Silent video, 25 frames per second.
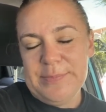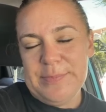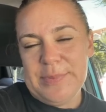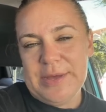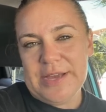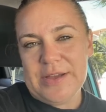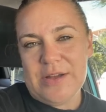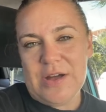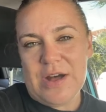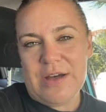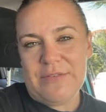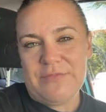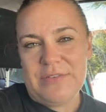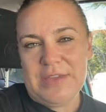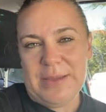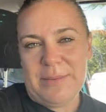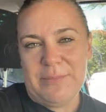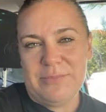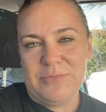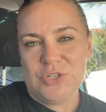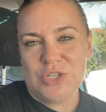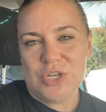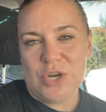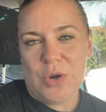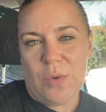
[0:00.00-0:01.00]
but coffee
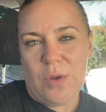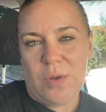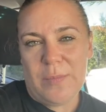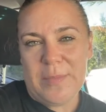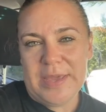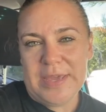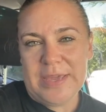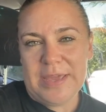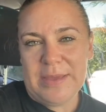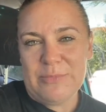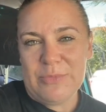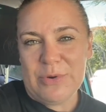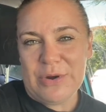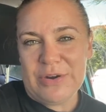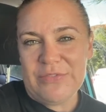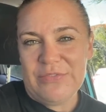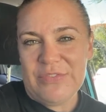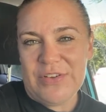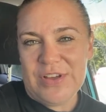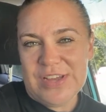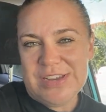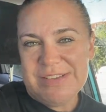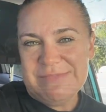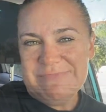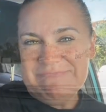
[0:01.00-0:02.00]
I'm sure will make it more
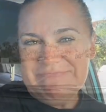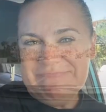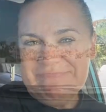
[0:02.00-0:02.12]
fun.